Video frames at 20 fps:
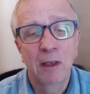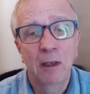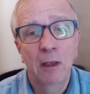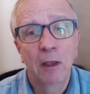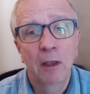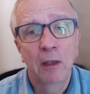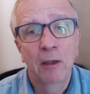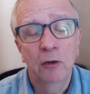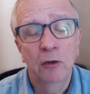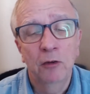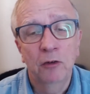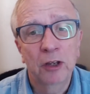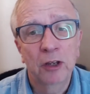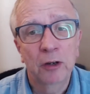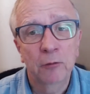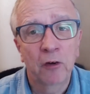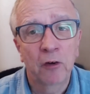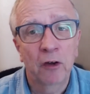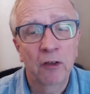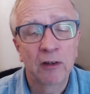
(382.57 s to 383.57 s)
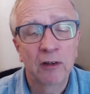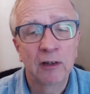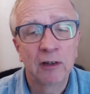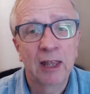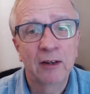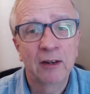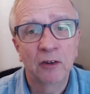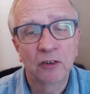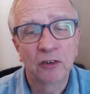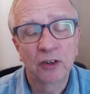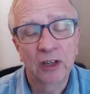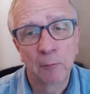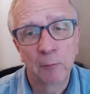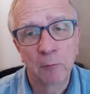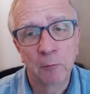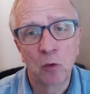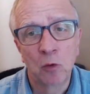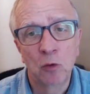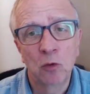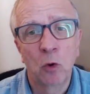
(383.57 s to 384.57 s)
you tend to find that lenders get
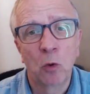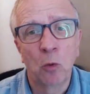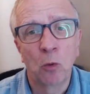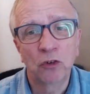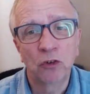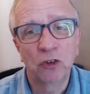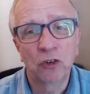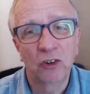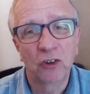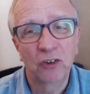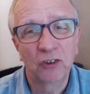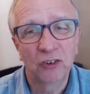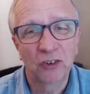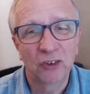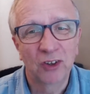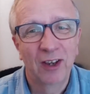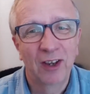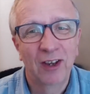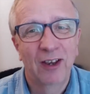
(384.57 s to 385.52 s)
more cautious.